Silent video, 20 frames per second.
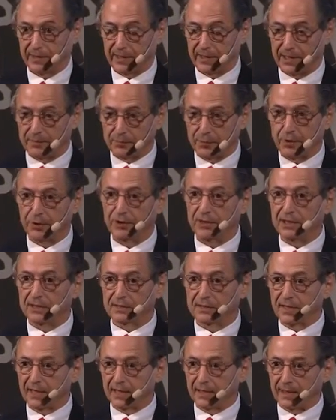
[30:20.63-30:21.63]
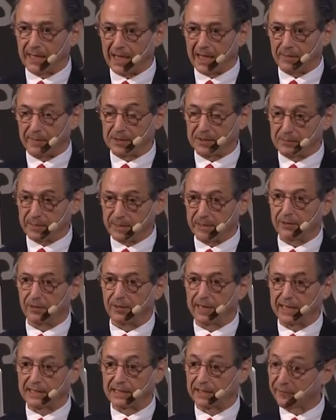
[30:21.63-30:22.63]
And Protein Design Lab has been
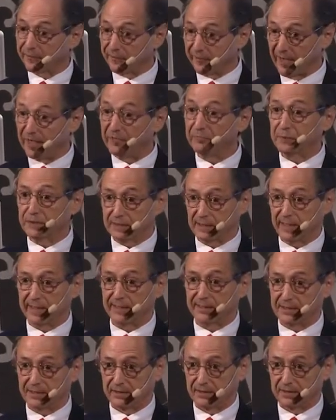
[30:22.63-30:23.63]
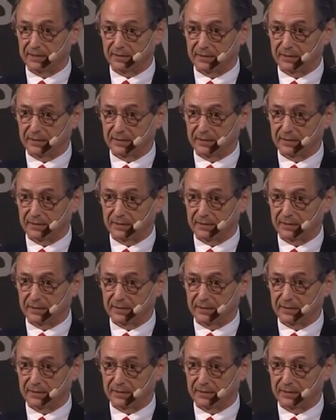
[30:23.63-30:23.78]
collecting 5%